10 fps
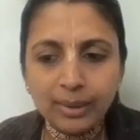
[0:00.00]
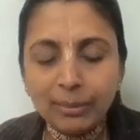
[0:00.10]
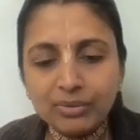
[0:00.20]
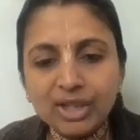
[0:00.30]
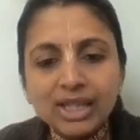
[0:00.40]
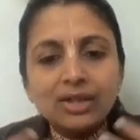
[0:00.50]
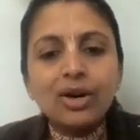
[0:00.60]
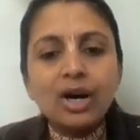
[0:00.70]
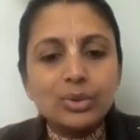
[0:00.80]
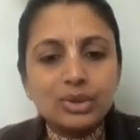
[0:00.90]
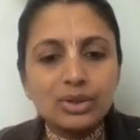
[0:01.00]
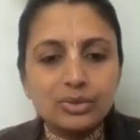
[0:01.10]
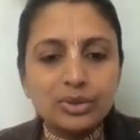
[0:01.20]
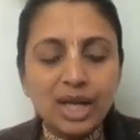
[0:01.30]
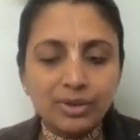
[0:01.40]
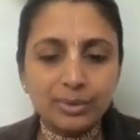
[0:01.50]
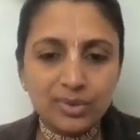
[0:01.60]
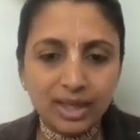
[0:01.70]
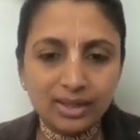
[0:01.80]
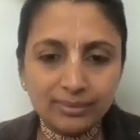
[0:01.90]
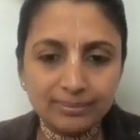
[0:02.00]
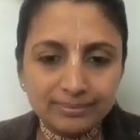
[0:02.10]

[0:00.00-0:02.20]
But we give ourselves to that website